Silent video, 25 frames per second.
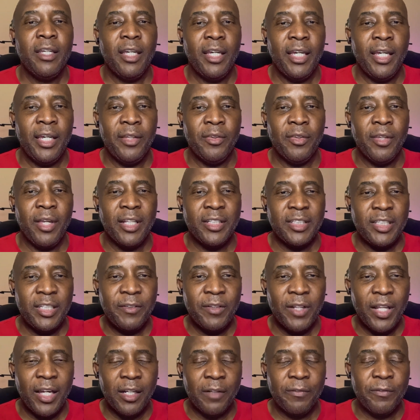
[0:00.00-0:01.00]
And I
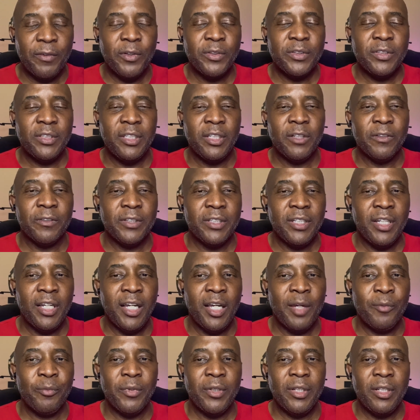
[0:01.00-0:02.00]
see a lot of folks over
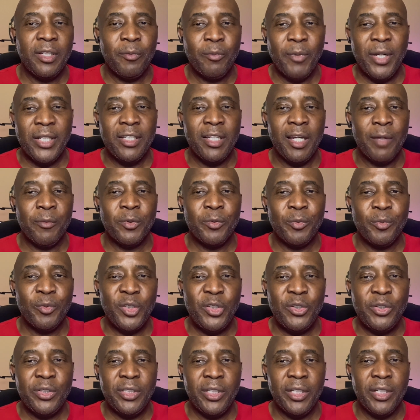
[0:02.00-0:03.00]
time, in my time
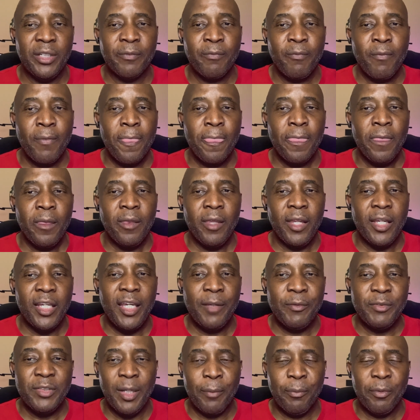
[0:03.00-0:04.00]
producing, they
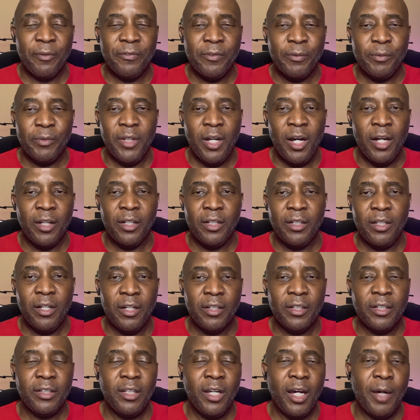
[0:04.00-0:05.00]
keep jumping from DAW to
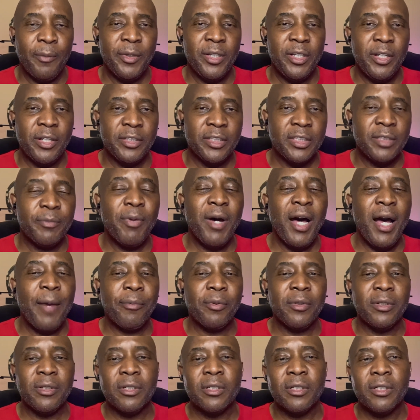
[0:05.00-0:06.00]
DAW to DAW because it's
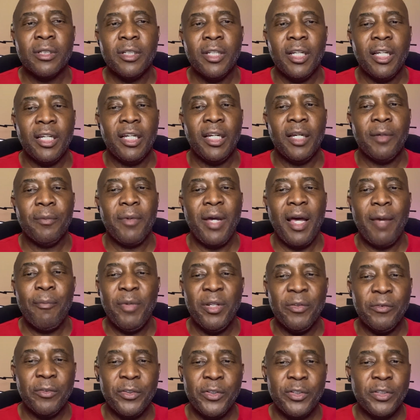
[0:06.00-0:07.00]
popular. I've
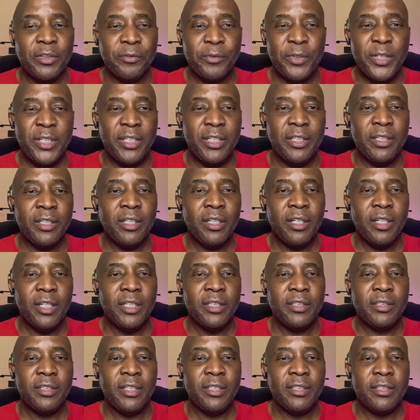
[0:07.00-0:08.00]
been using Reason
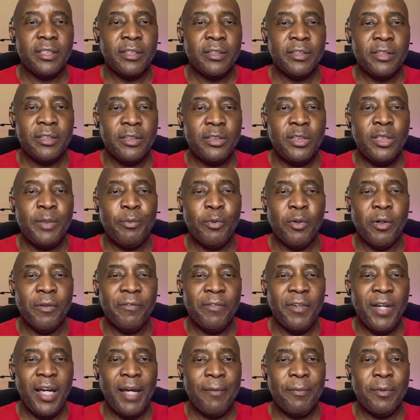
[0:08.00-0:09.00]
since
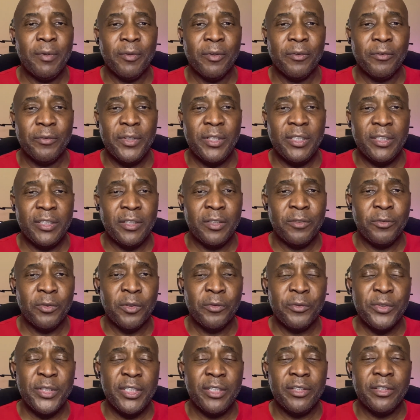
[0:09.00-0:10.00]
2.5
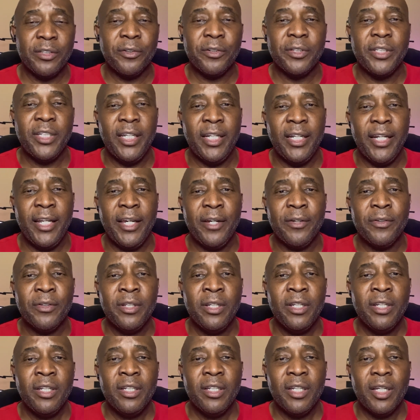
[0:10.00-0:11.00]
on Reason 13 now,
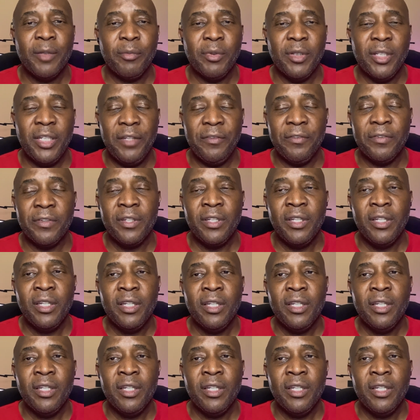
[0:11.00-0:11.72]
I believe.